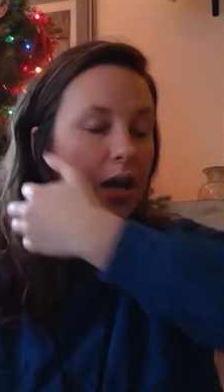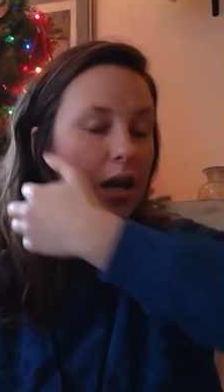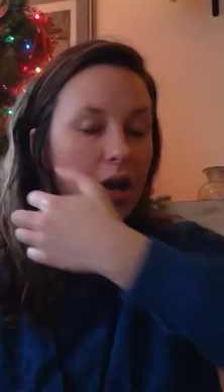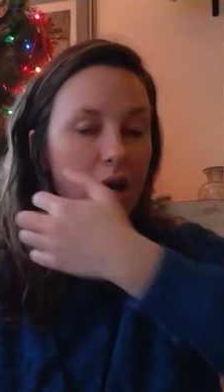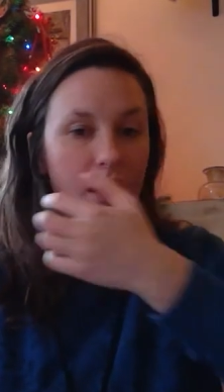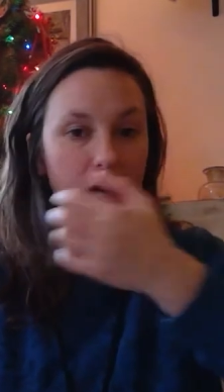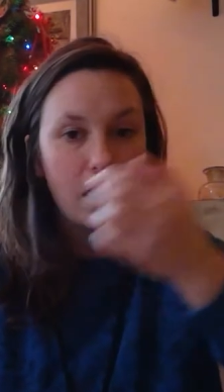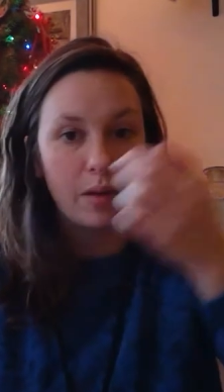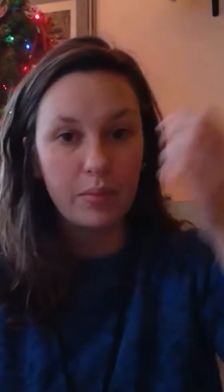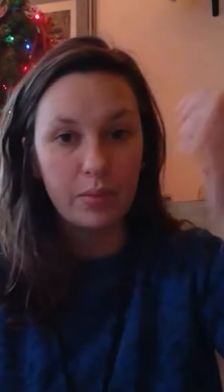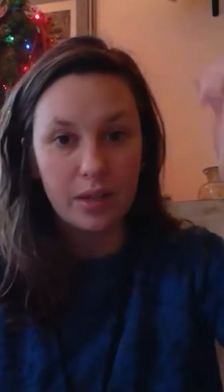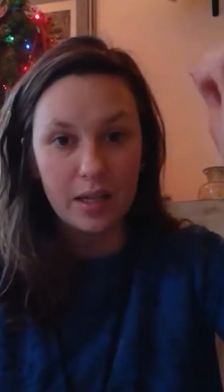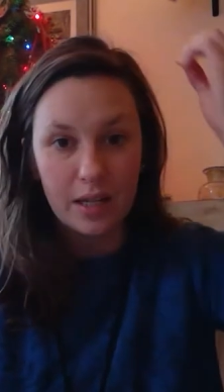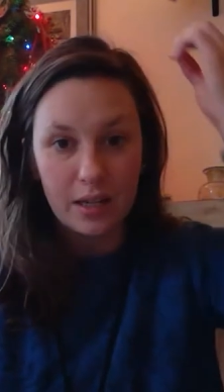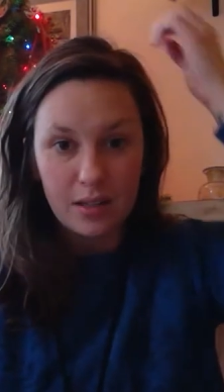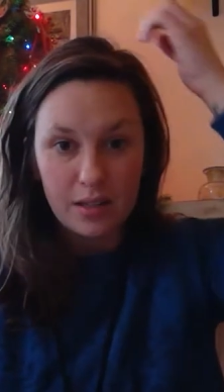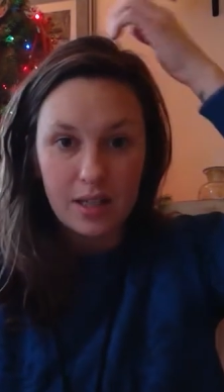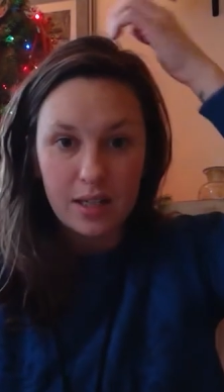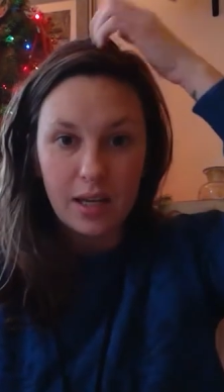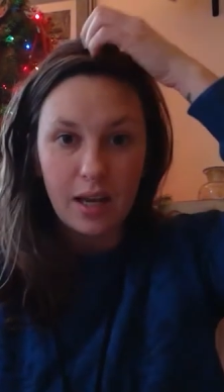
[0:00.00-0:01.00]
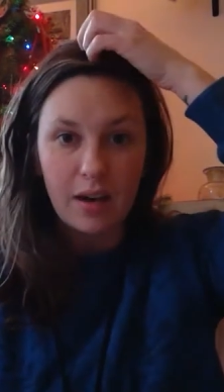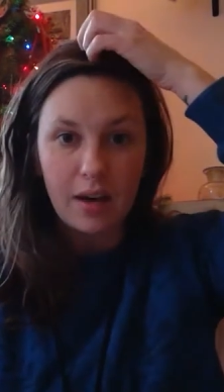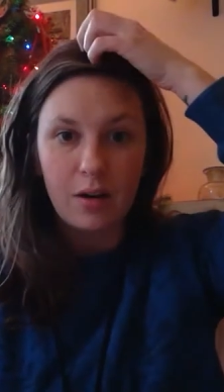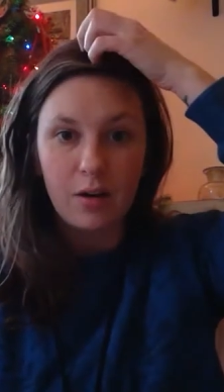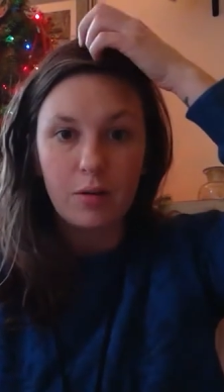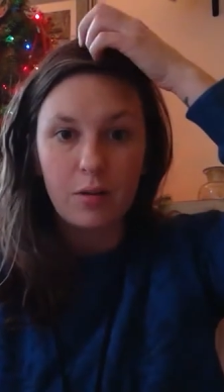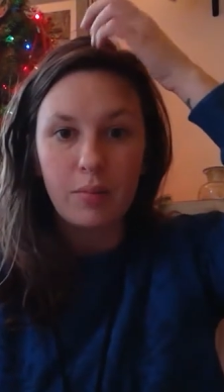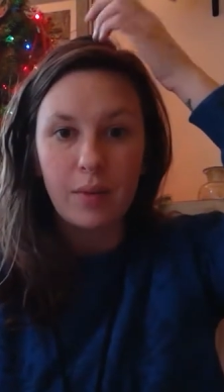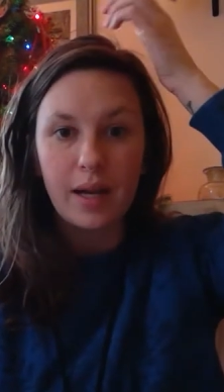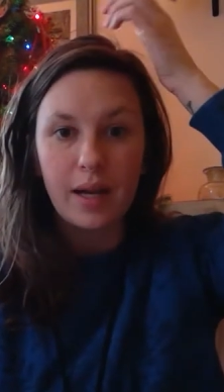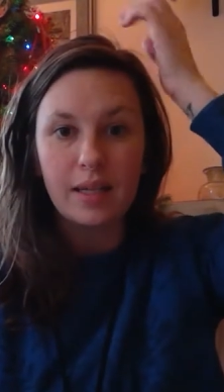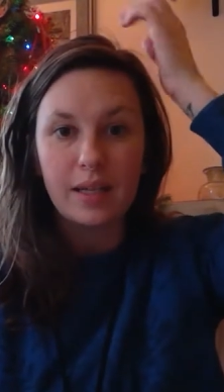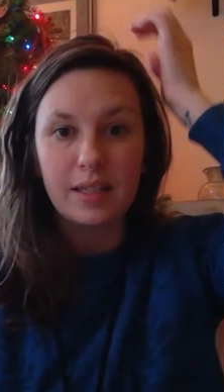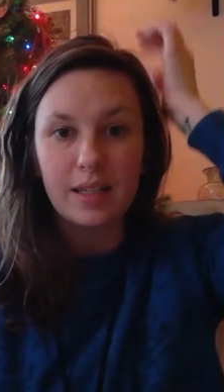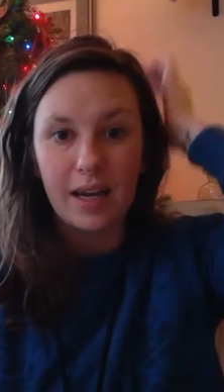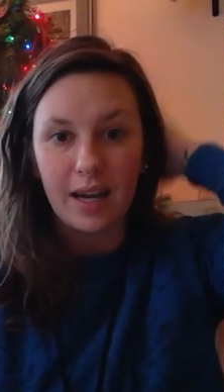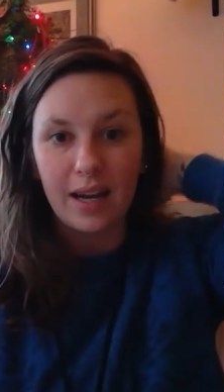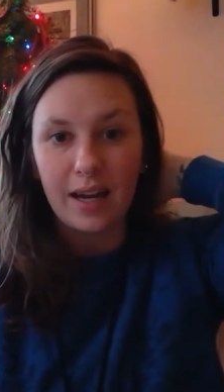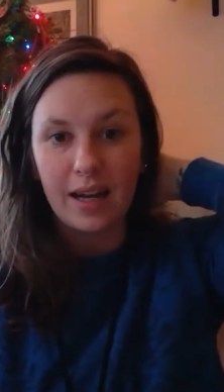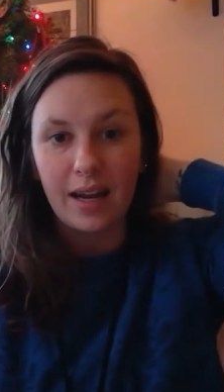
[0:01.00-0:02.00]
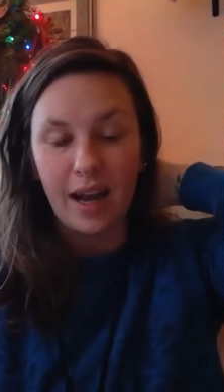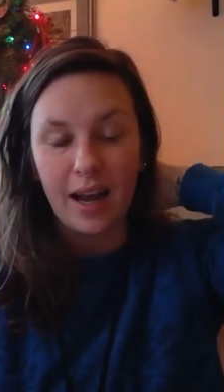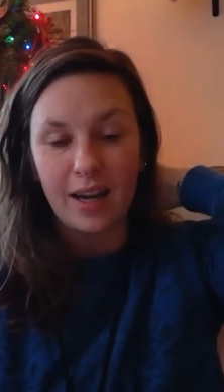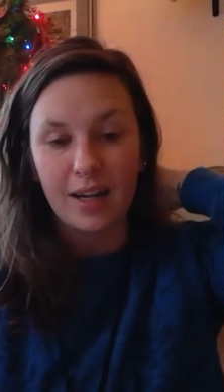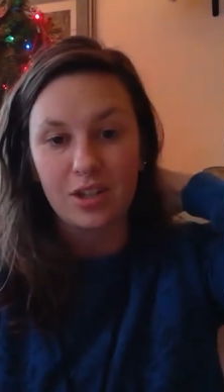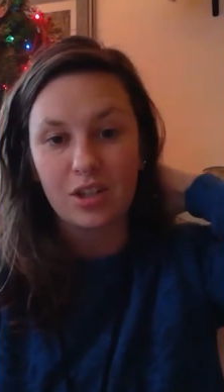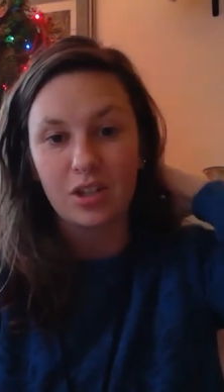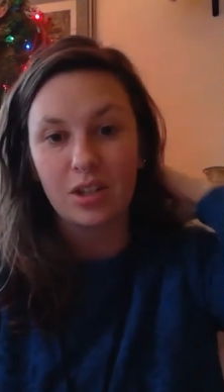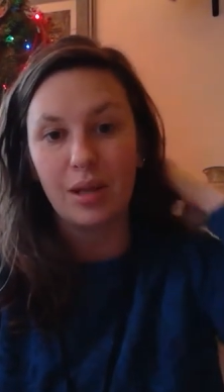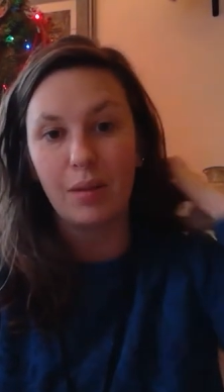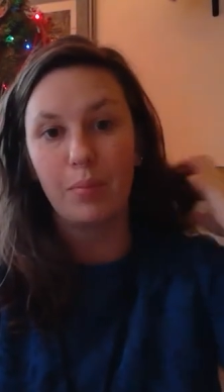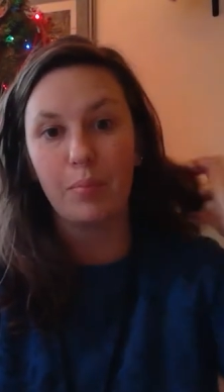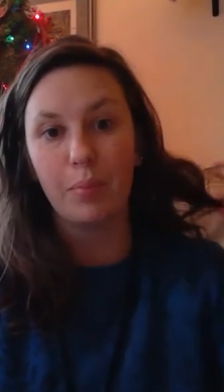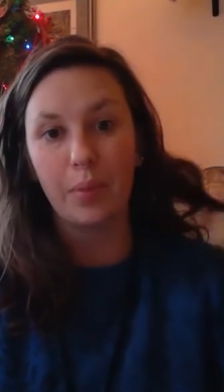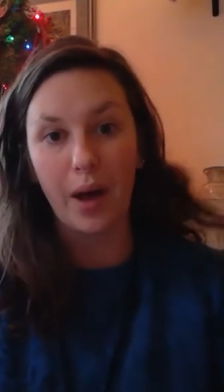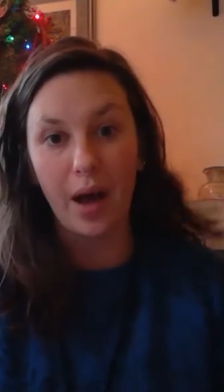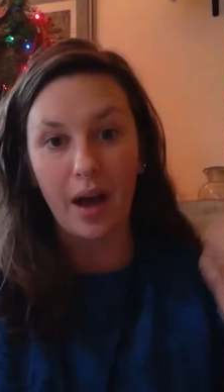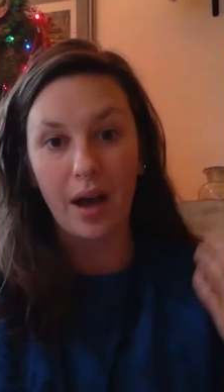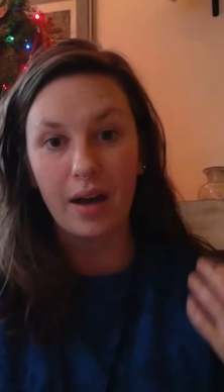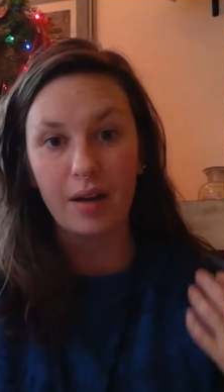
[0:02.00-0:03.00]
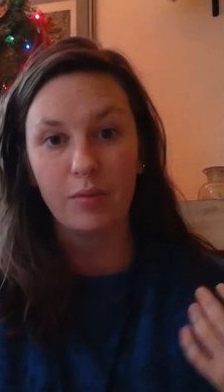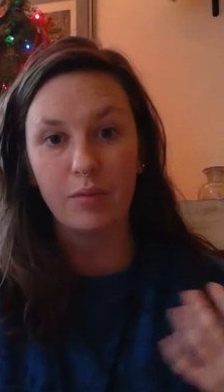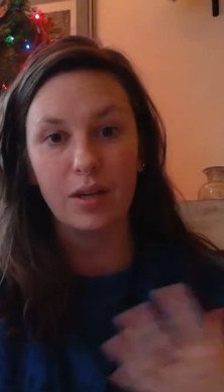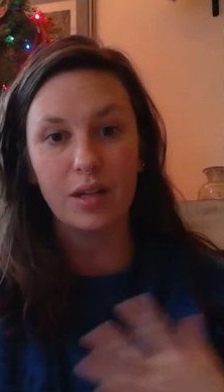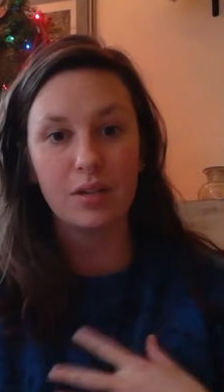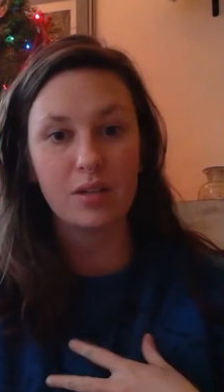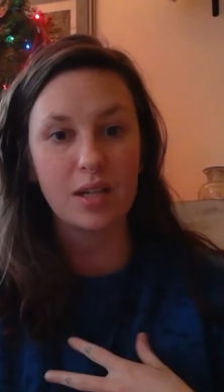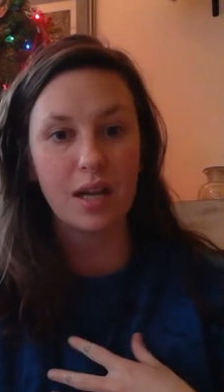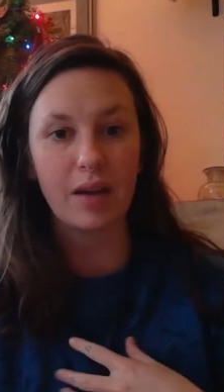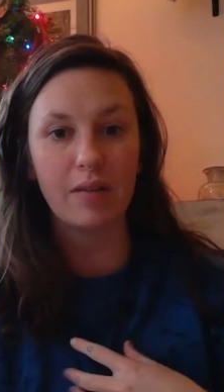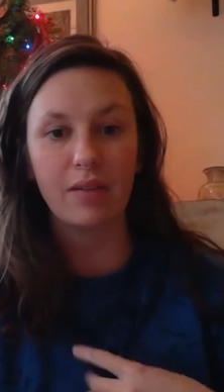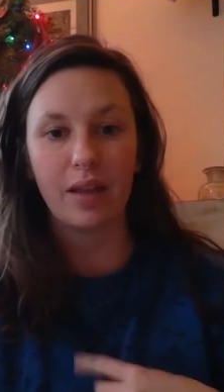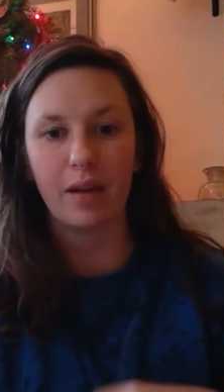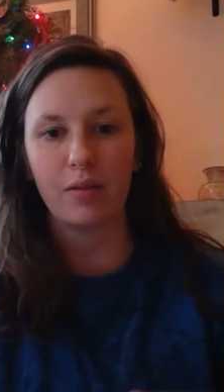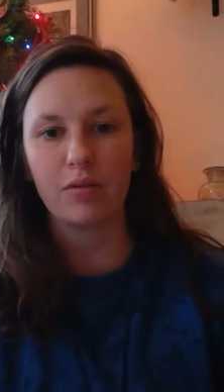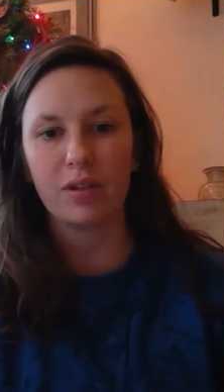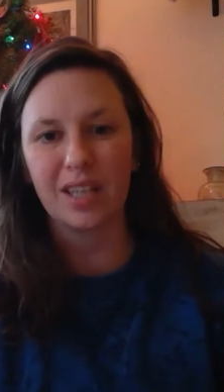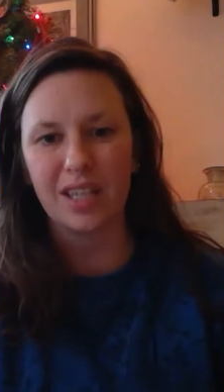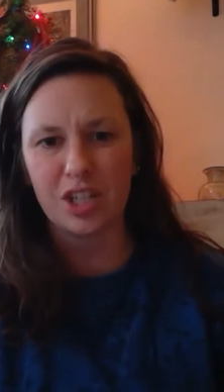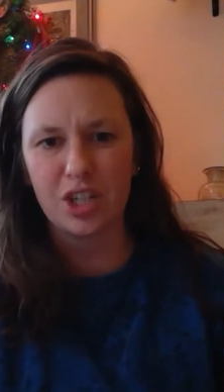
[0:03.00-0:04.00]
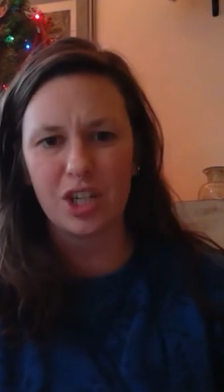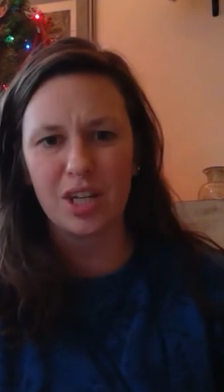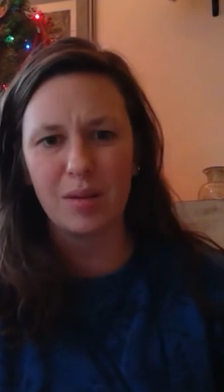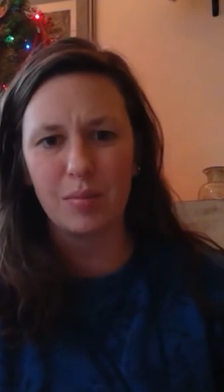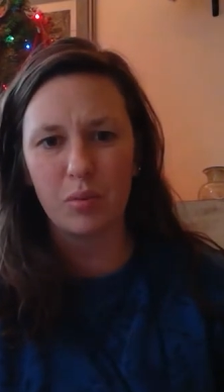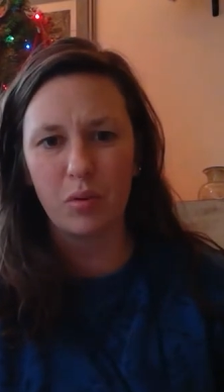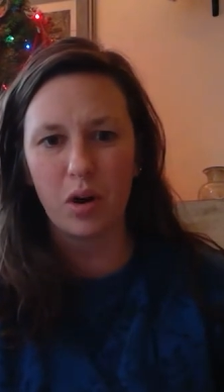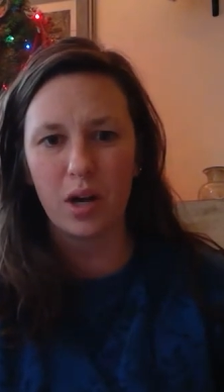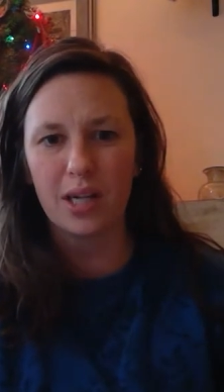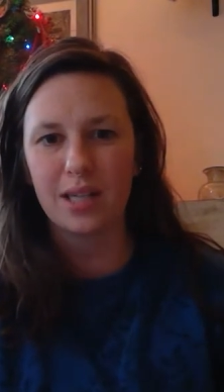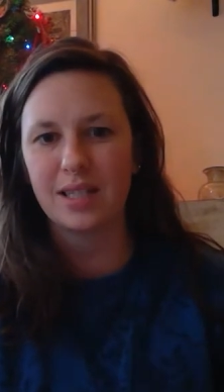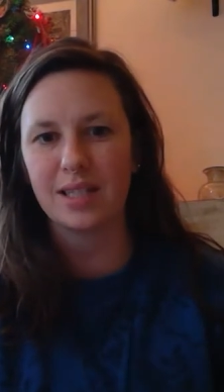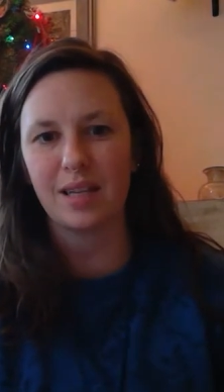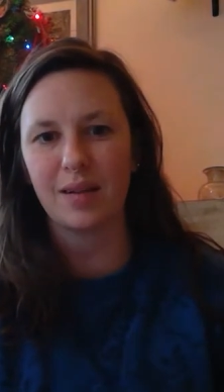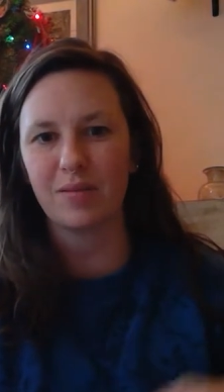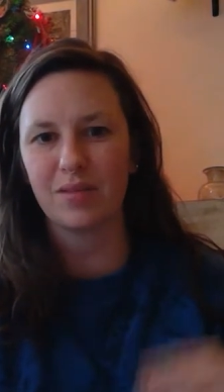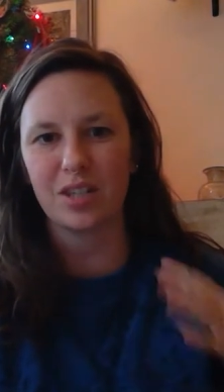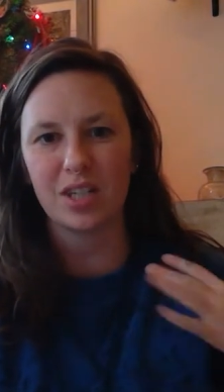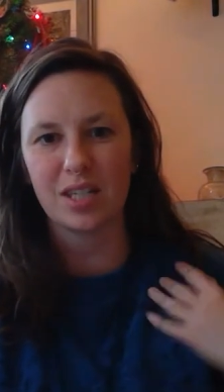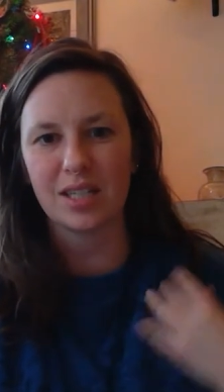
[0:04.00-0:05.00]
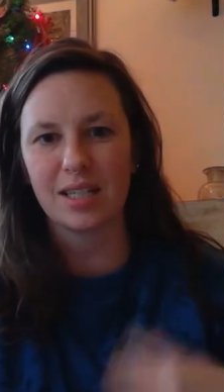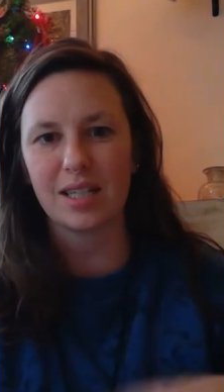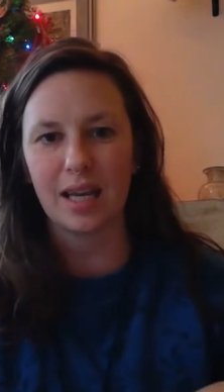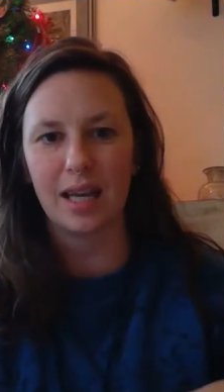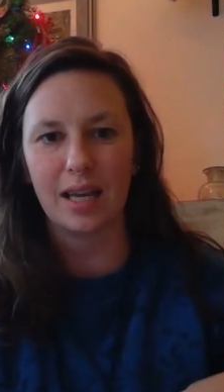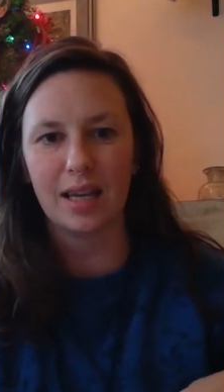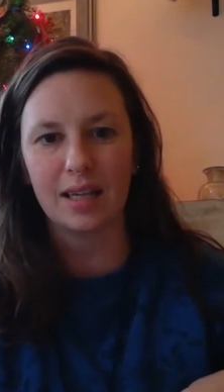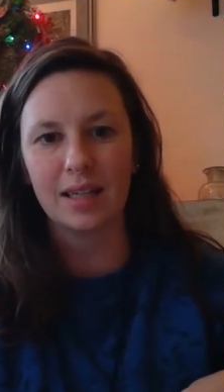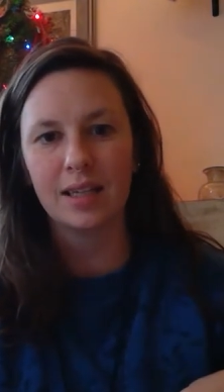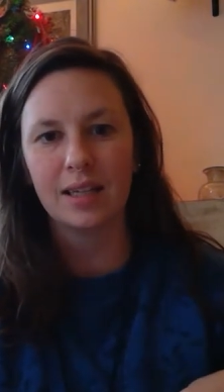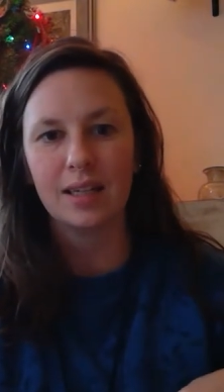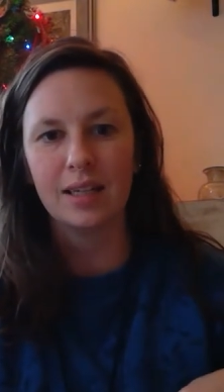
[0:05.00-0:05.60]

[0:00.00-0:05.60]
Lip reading: a couple years ago, my dad actually bought, we used to have like really cheap ones that were just like